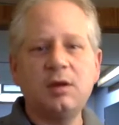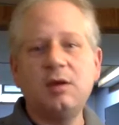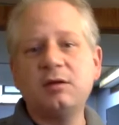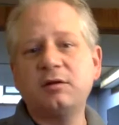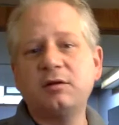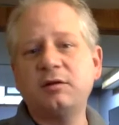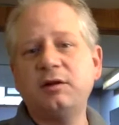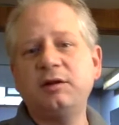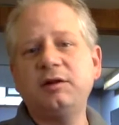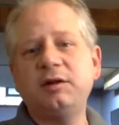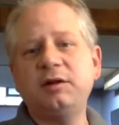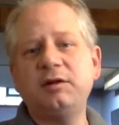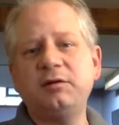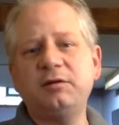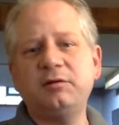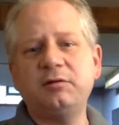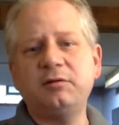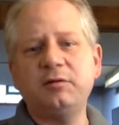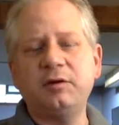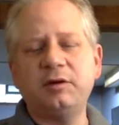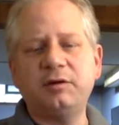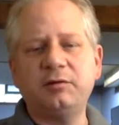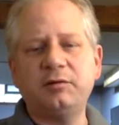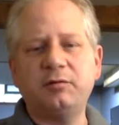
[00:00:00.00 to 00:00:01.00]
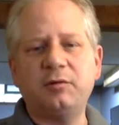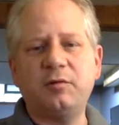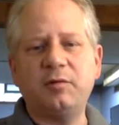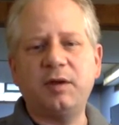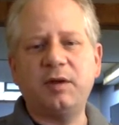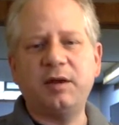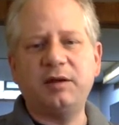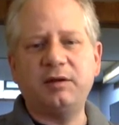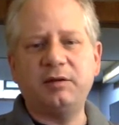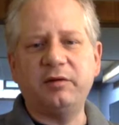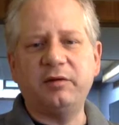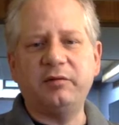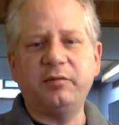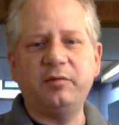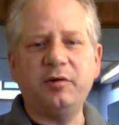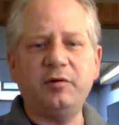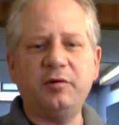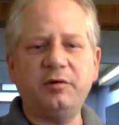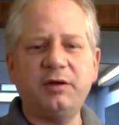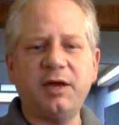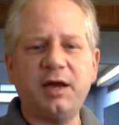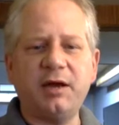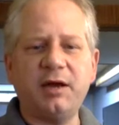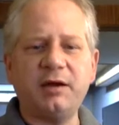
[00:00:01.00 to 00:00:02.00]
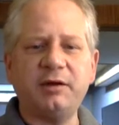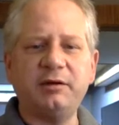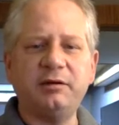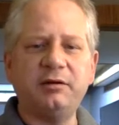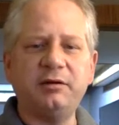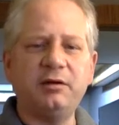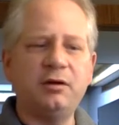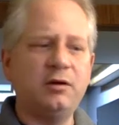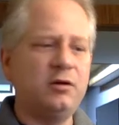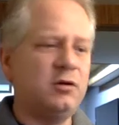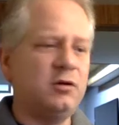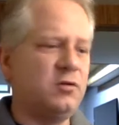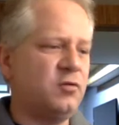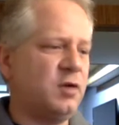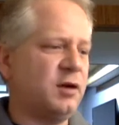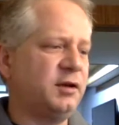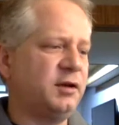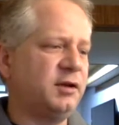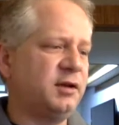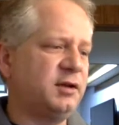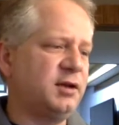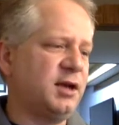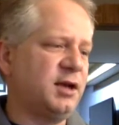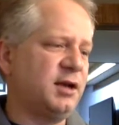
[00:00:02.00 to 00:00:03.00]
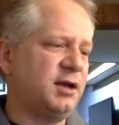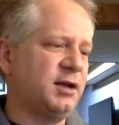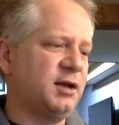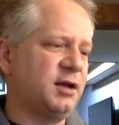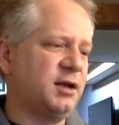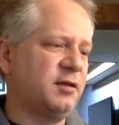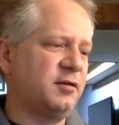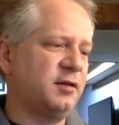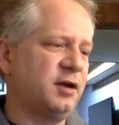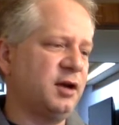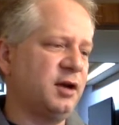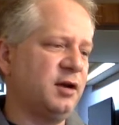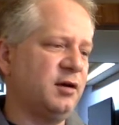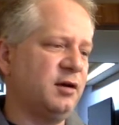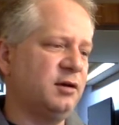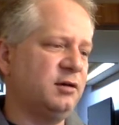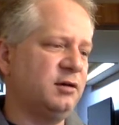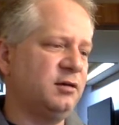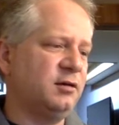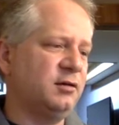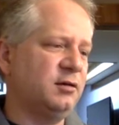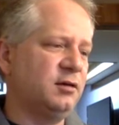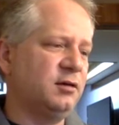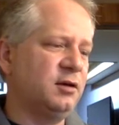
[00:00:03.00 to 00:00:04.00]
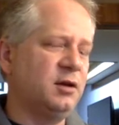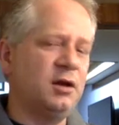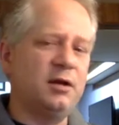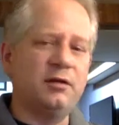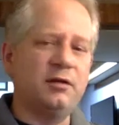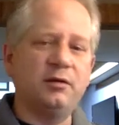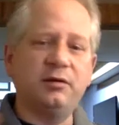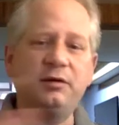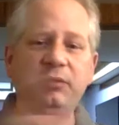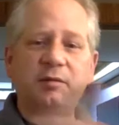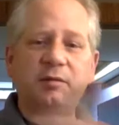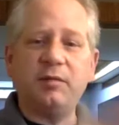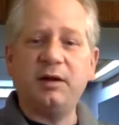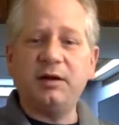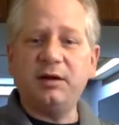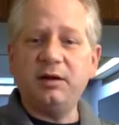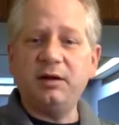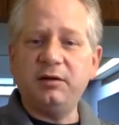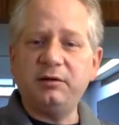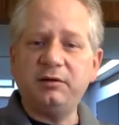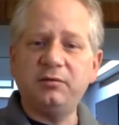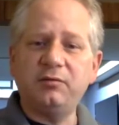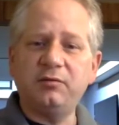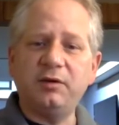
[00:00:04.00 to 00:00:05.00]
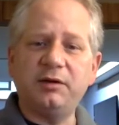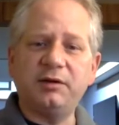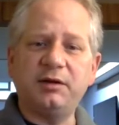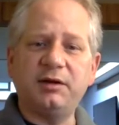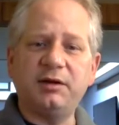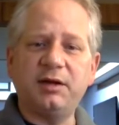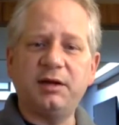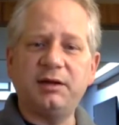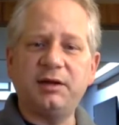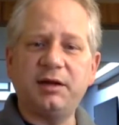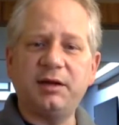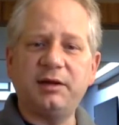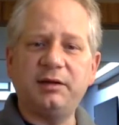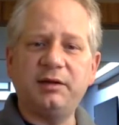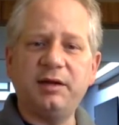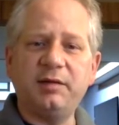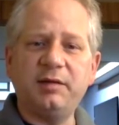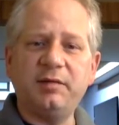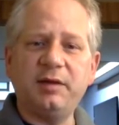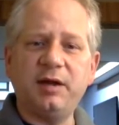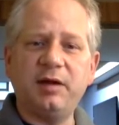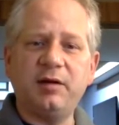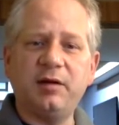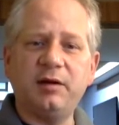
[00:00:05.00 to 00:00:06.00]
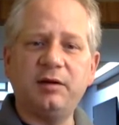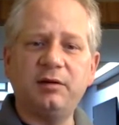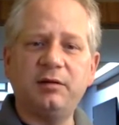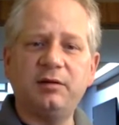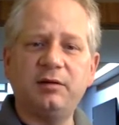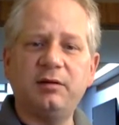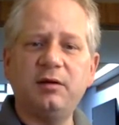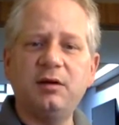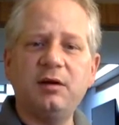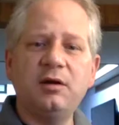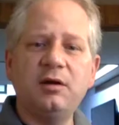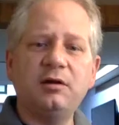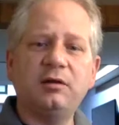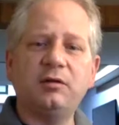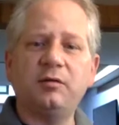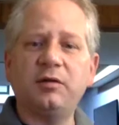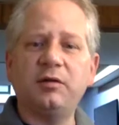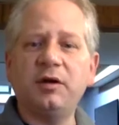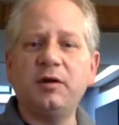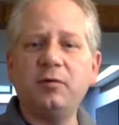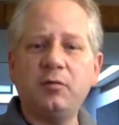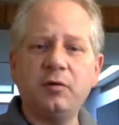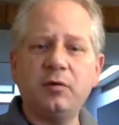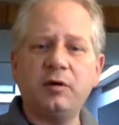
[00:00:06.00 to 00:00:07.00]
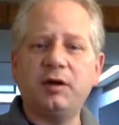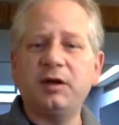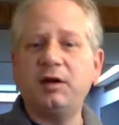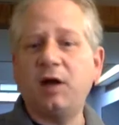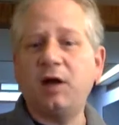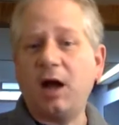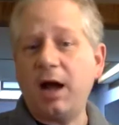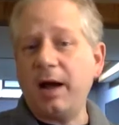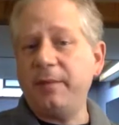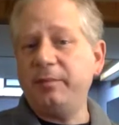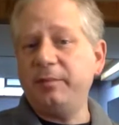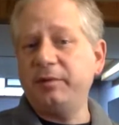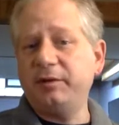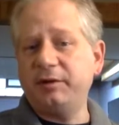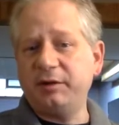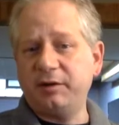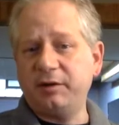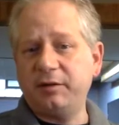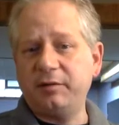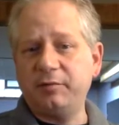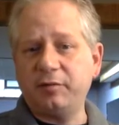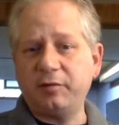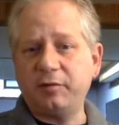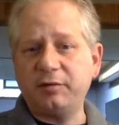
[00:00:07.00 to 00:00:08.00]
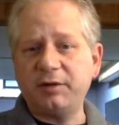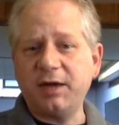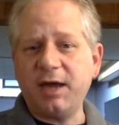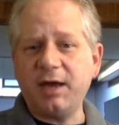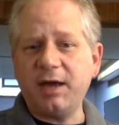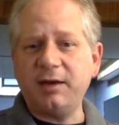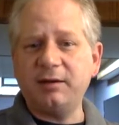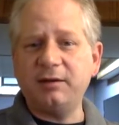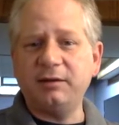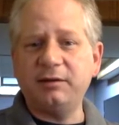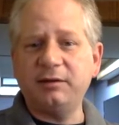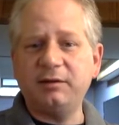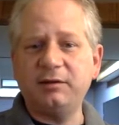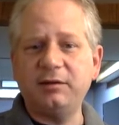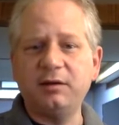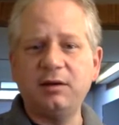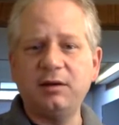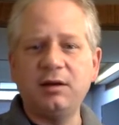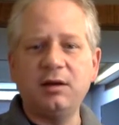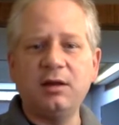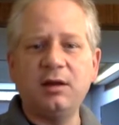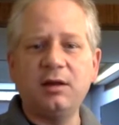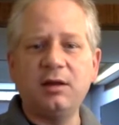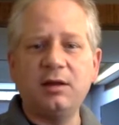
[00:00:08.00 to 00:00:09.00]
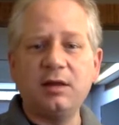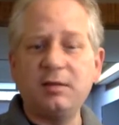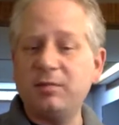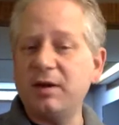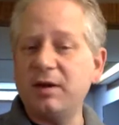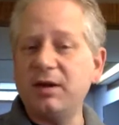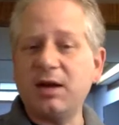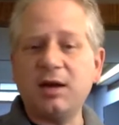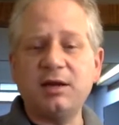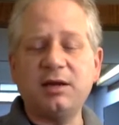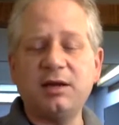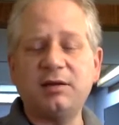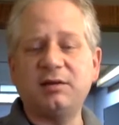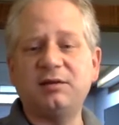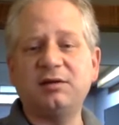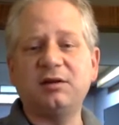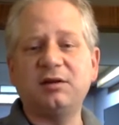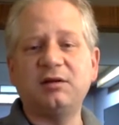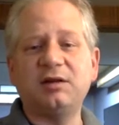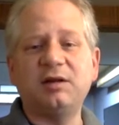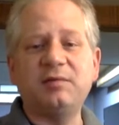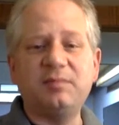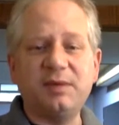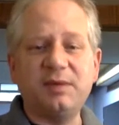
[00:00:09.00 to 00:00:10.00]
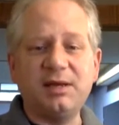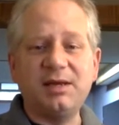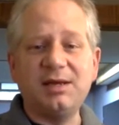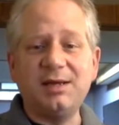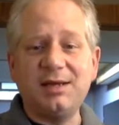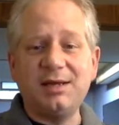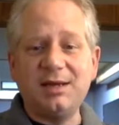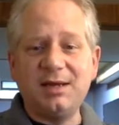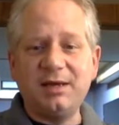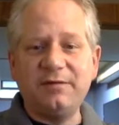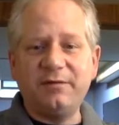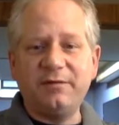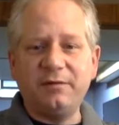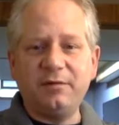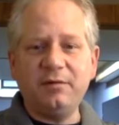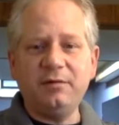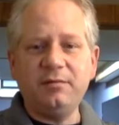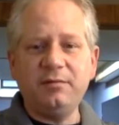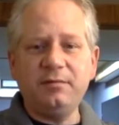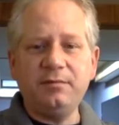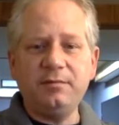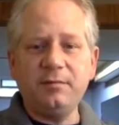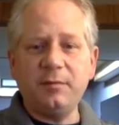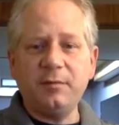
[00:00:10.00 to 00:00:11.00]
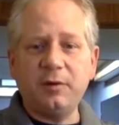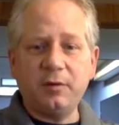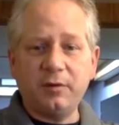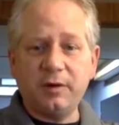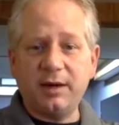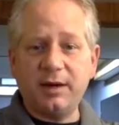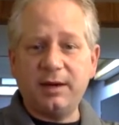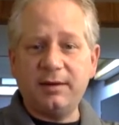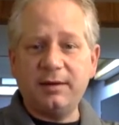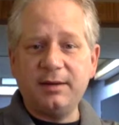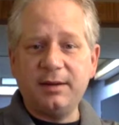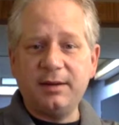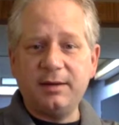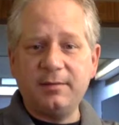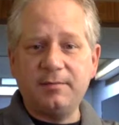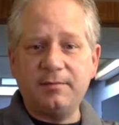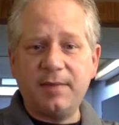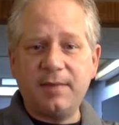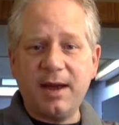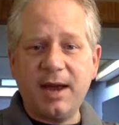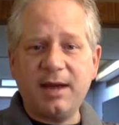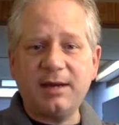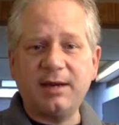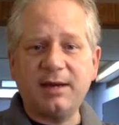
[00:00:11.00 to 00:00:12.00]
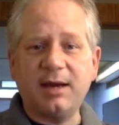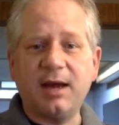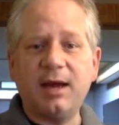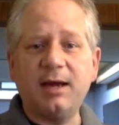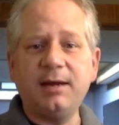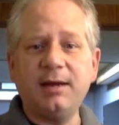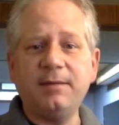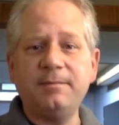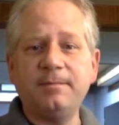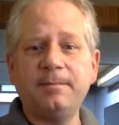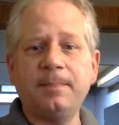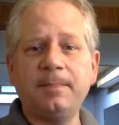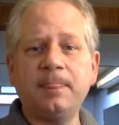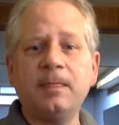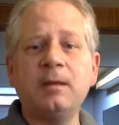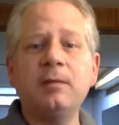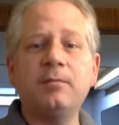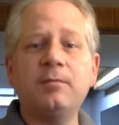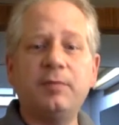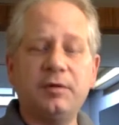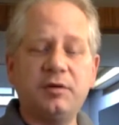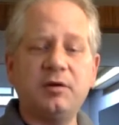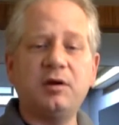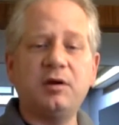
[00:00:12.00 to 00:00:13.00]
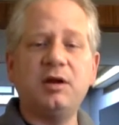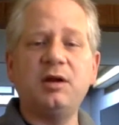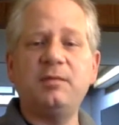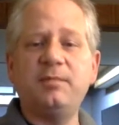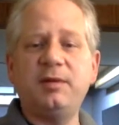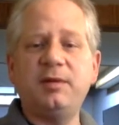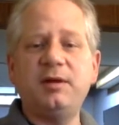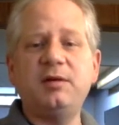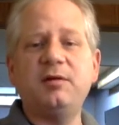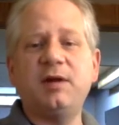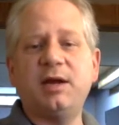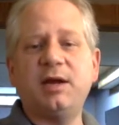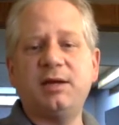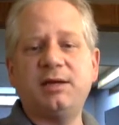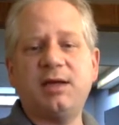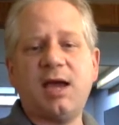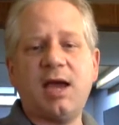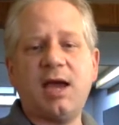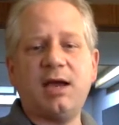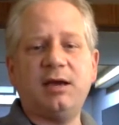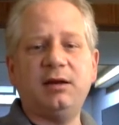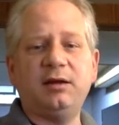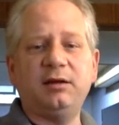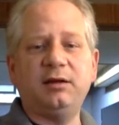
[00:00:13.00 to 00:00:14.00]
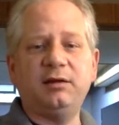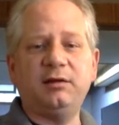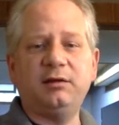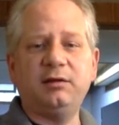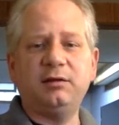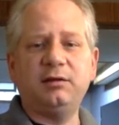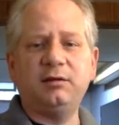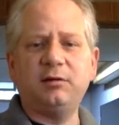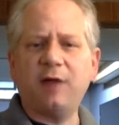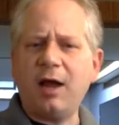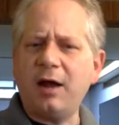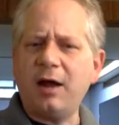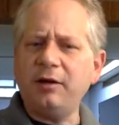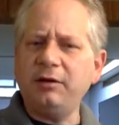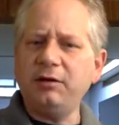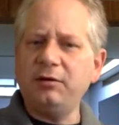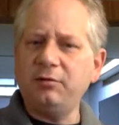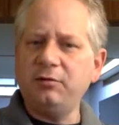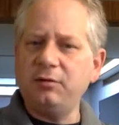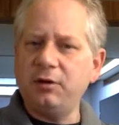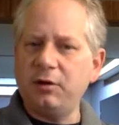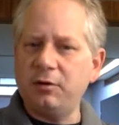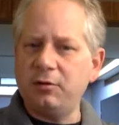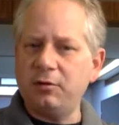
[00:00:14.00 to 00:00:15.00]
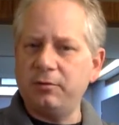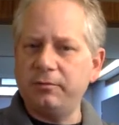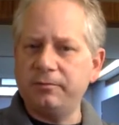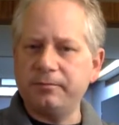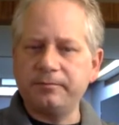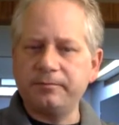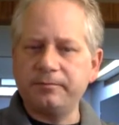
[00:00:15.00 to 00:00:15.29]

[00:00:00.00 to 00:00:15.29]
So let's say your story is a romance. You have a protagonist who wants to date another character. There's somebody else who wants to date that same character, so they're working opposite of the protagonist. They may not necessarily be evil or a bad guy, but they're going to be your antagonist. So how do you know?